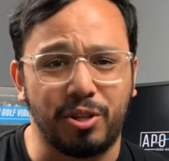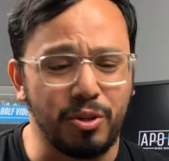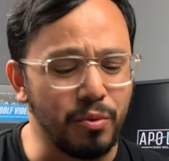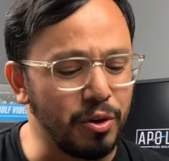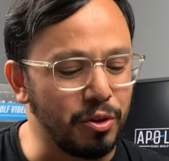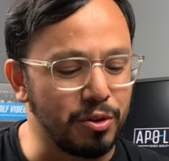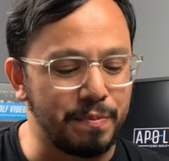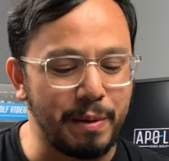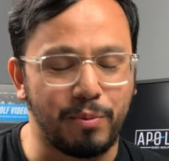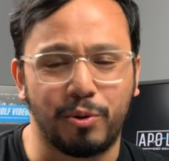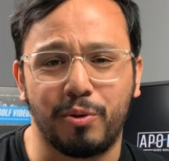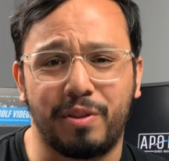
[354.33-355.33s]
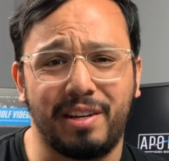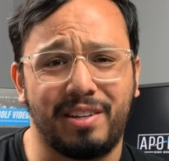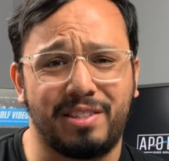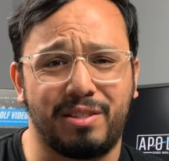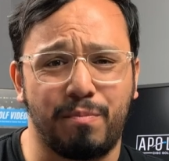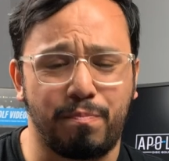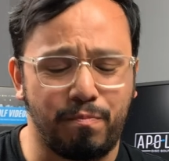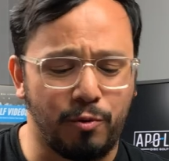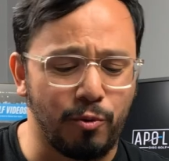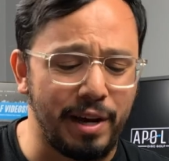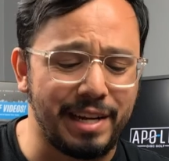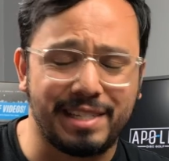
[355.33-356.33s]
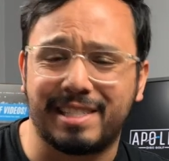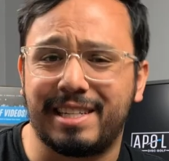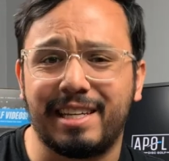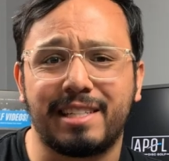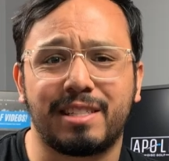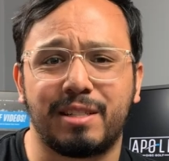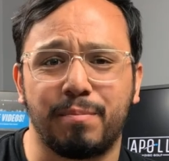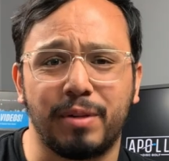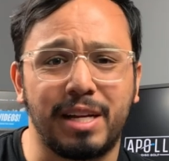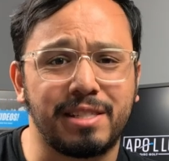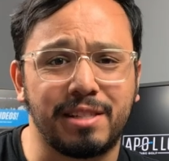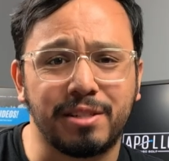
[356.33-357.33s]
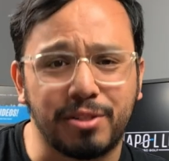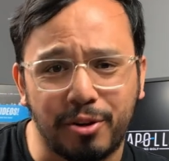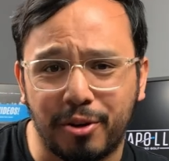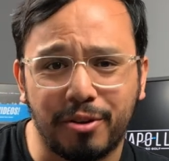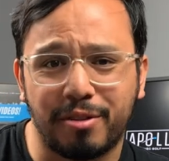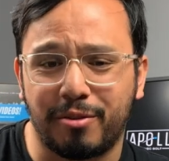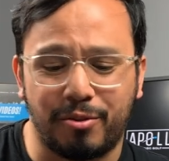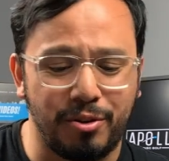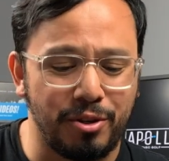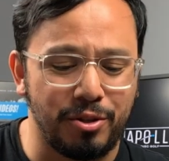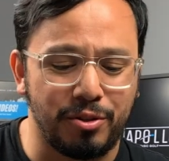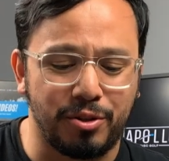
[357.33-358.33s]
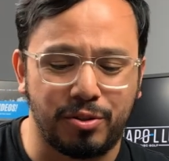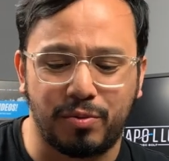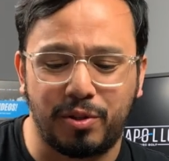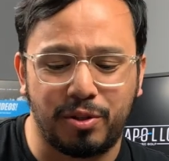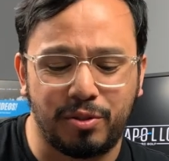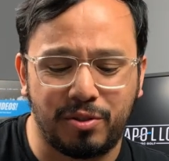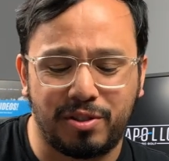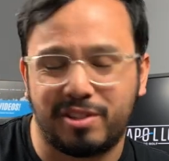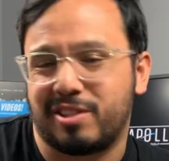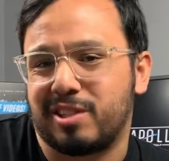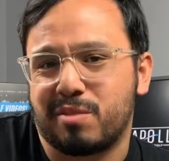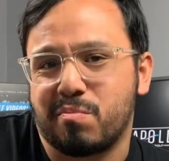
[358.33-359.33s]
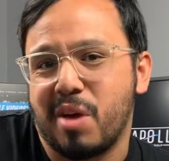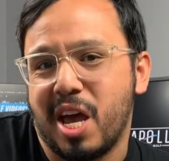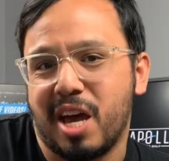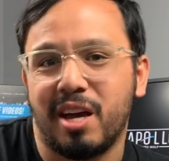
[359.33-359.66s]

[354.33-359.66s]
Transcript: Are you one of those people who think it's the greatest disc to bless this earth, or are you just one of those that's just meh